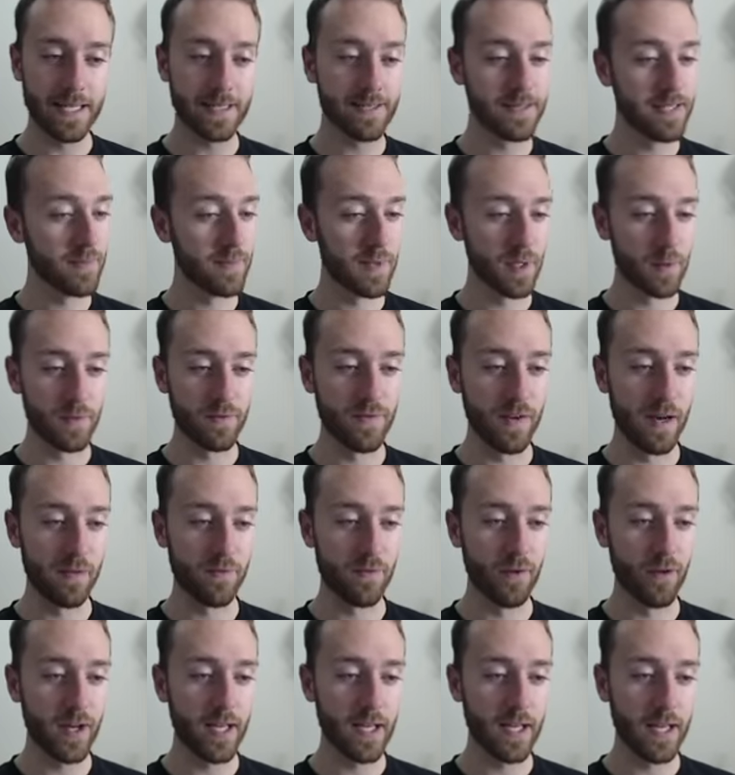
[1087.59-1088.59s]
Same thing with
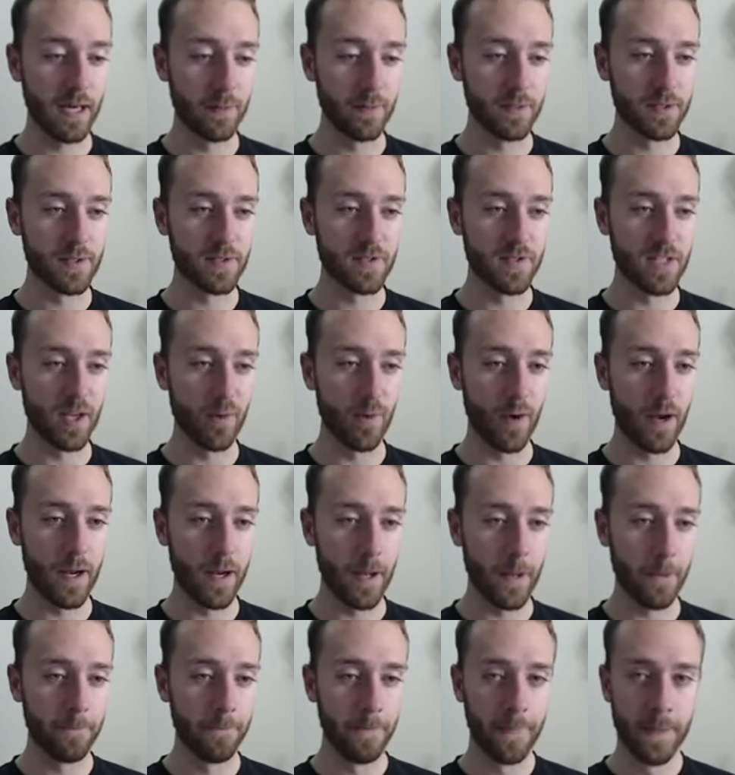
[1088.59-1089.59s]
Valverde. How much is he right
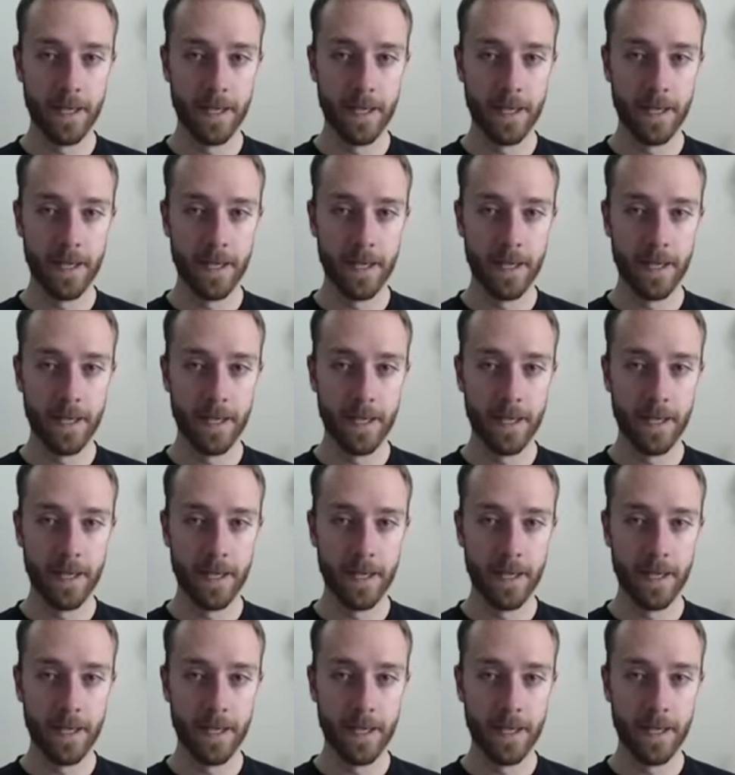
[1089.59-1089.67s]
now?